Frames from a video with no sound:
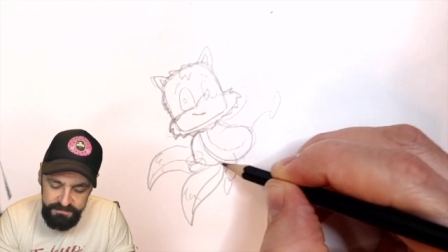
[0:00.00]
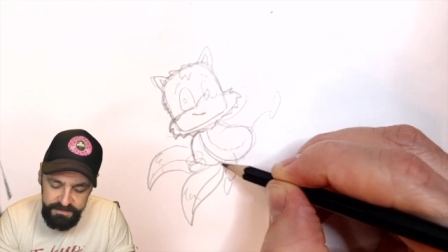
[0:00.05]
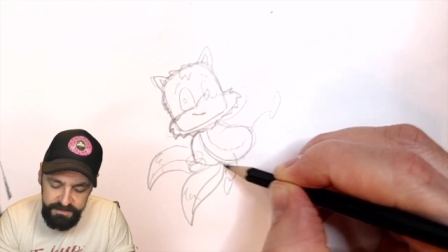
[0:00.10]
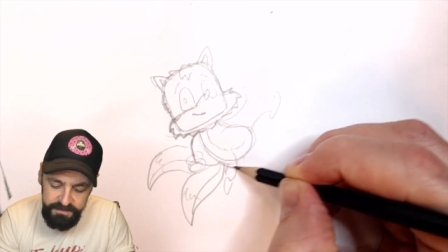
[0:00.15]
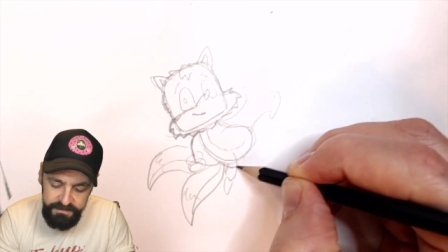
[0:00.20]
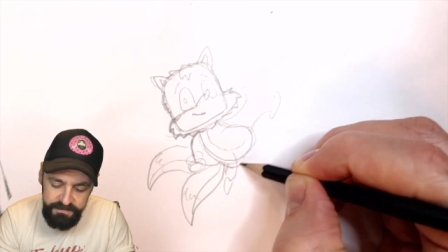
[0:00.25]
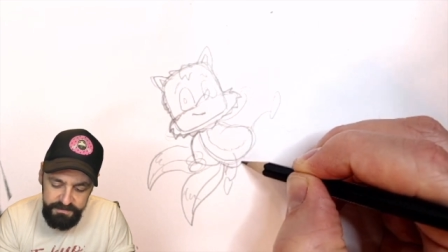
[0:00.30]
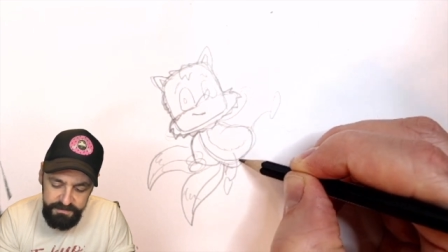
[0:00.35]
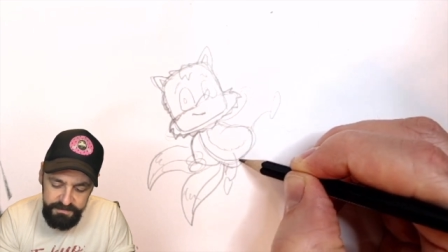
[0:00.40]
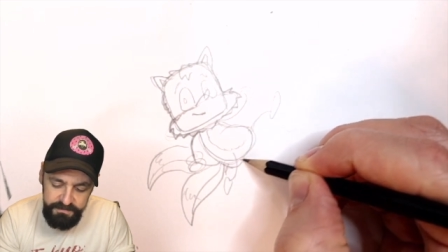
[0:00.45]

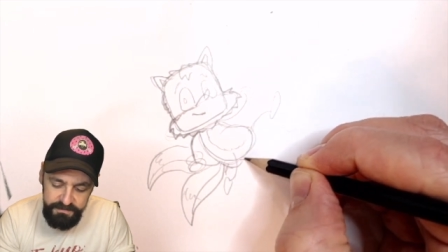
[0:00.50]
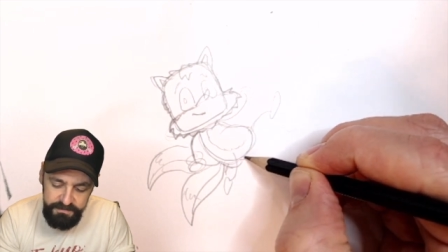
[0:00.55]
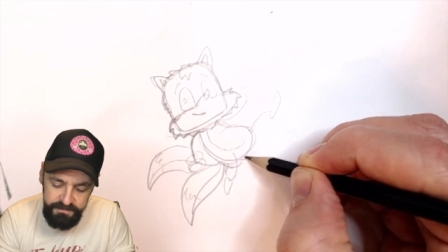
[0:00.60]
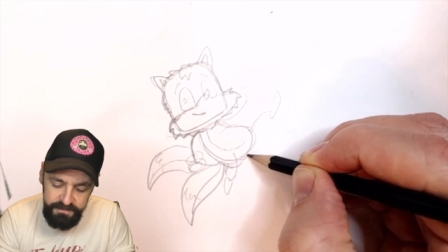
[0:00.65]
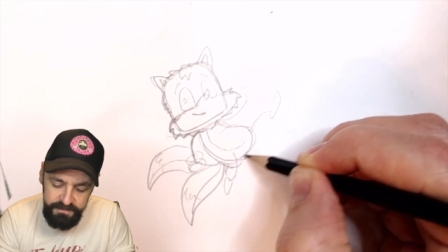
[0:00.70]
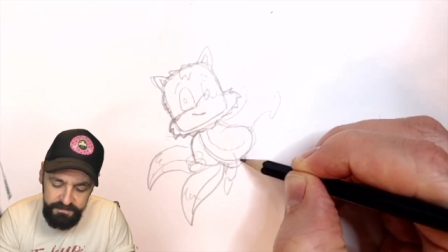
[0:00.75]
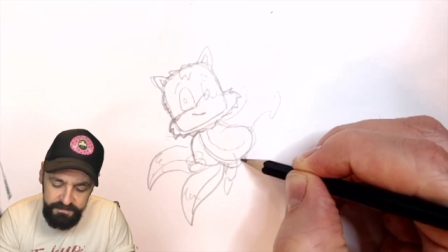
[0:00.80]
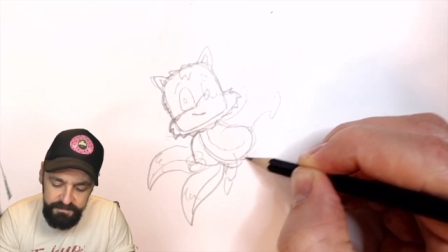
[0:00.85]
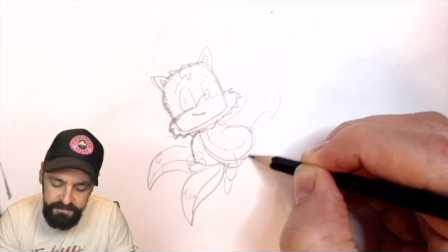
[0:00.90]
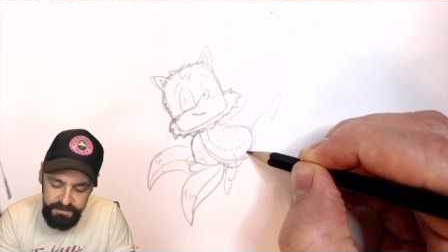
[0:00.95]
well.
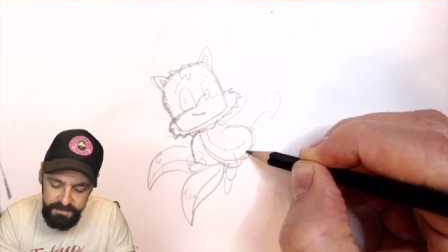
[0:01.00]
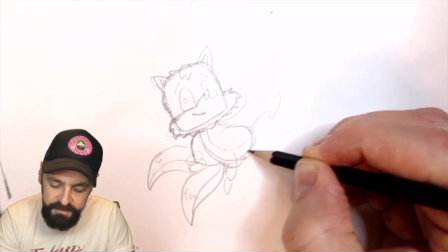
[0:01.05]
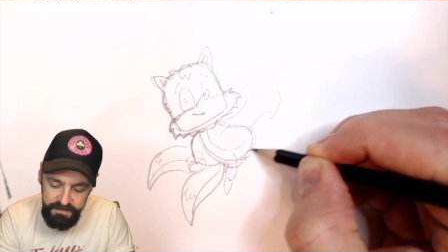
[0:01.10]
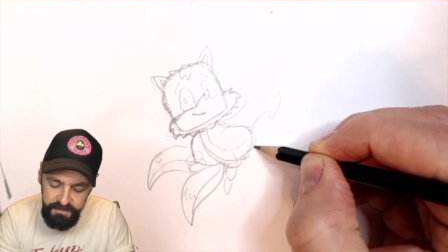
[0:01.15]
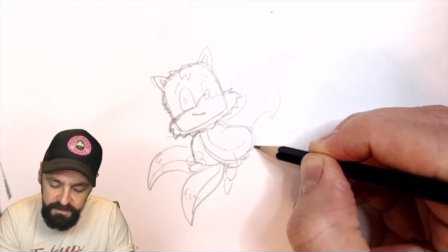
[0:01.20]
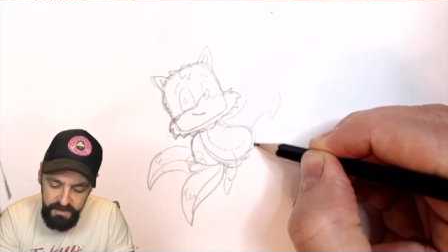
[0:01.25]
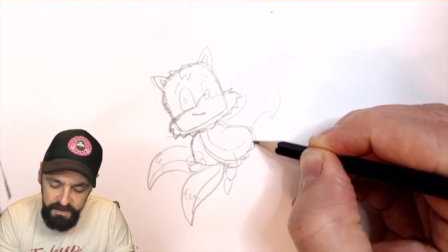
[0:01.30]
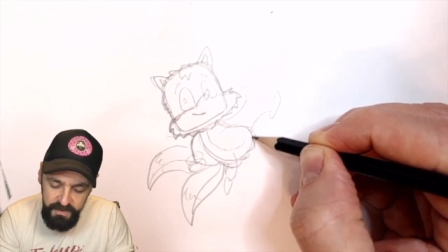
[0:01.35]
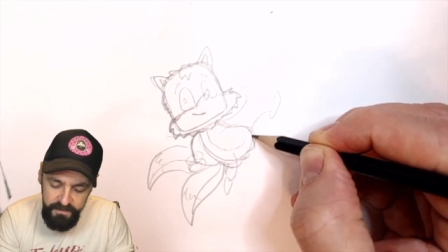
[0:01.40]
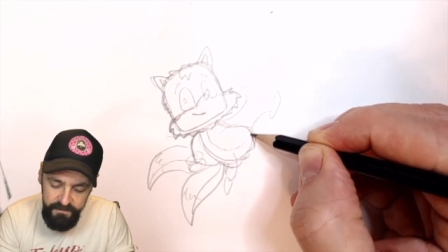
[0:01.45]

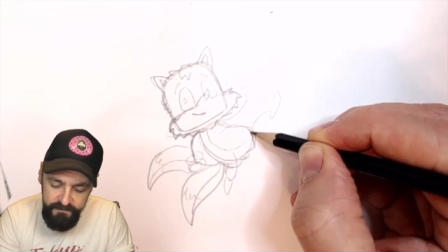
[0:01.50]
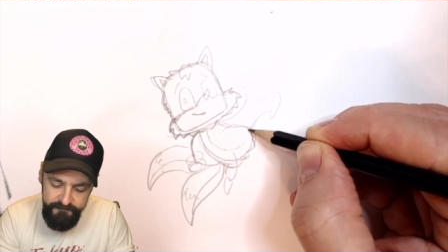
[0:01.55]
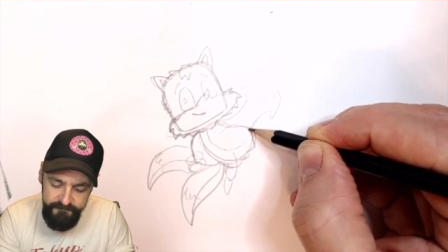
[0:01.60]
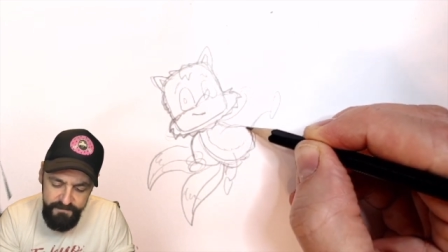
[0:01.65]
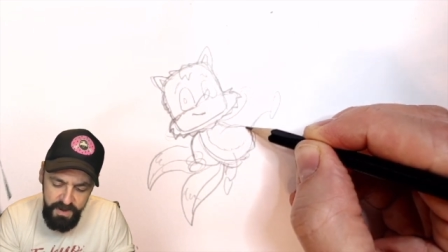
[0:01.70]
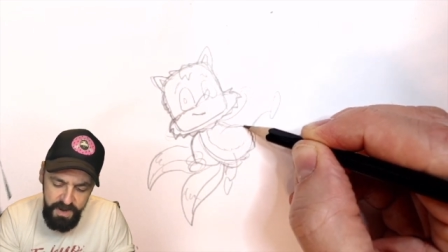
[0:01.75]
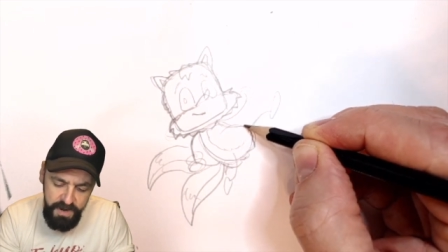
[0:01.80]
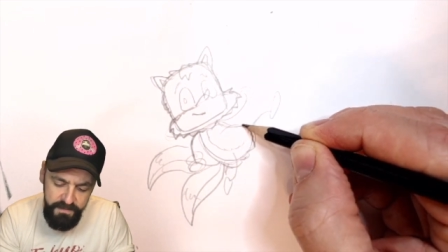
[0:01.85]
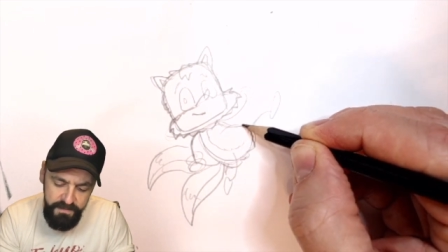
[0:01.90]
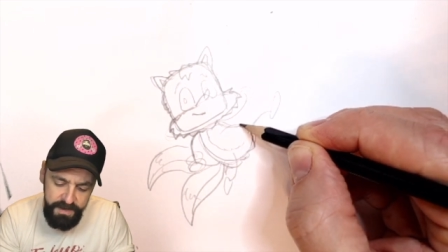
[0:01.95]

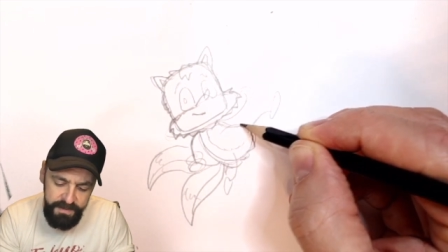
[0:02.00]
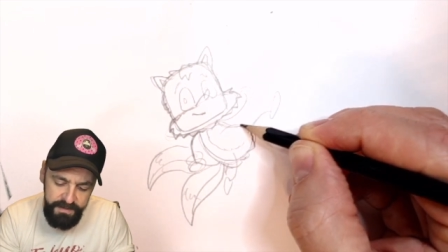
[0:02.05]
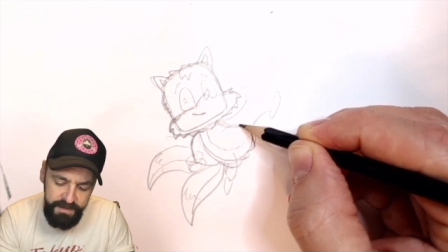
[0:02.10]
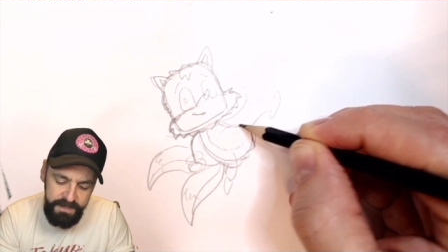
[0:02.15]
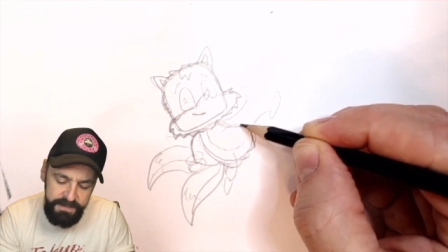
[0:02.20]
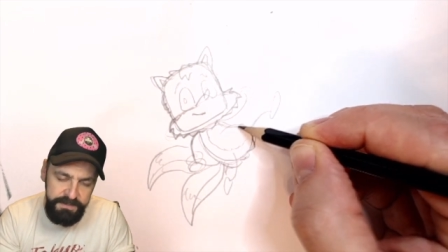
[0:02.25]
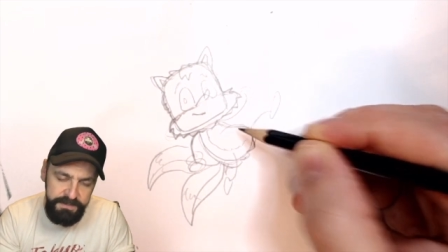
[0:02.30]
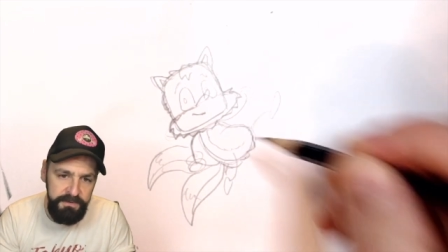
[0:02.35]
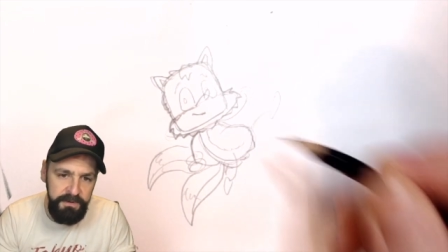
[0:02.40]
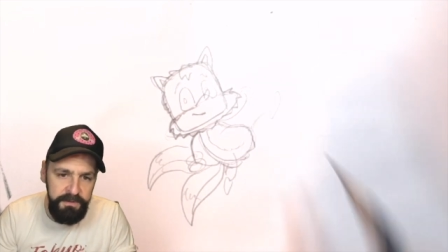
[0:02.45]
Furring
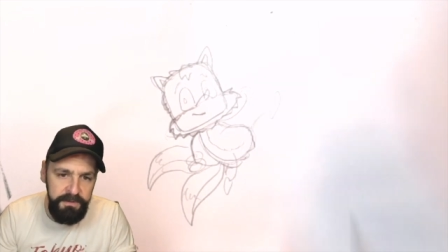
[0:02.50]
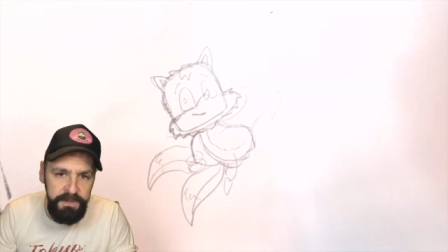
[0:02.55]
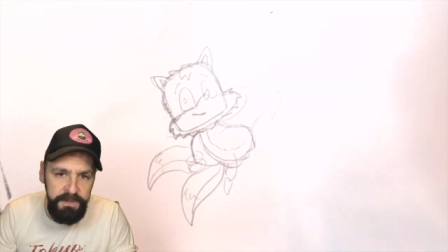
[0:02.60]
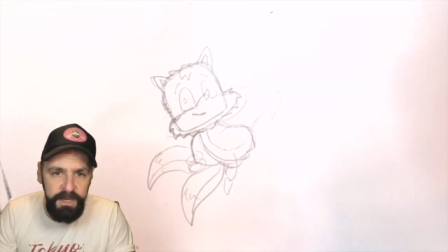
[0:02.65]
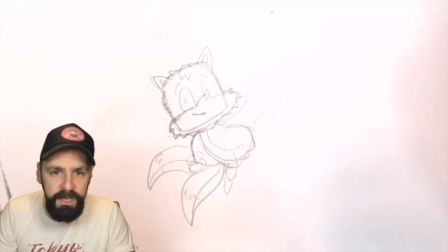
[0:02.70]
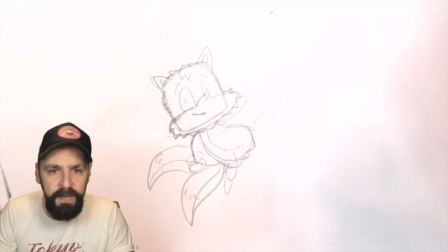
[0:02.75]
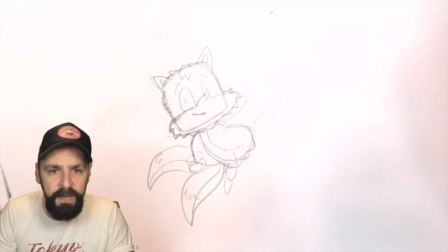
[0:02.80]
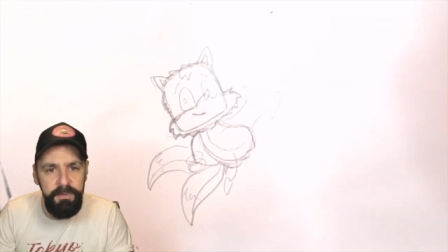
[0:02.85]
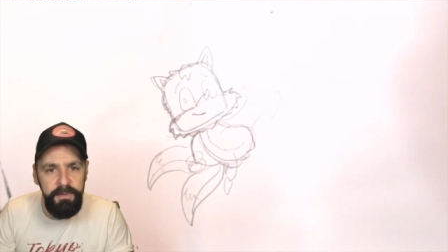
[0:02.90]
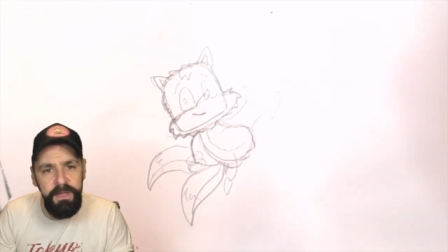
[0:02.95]
that sort of
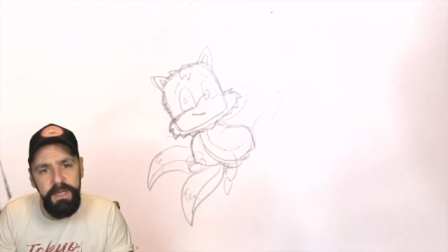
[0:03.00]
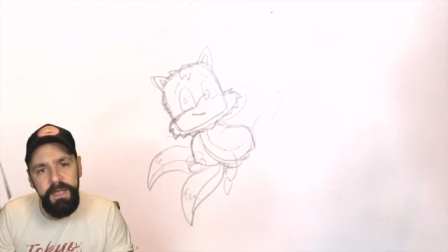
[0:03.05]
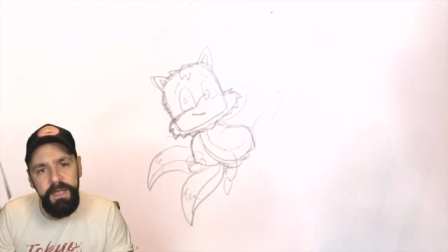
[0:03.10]
thing up.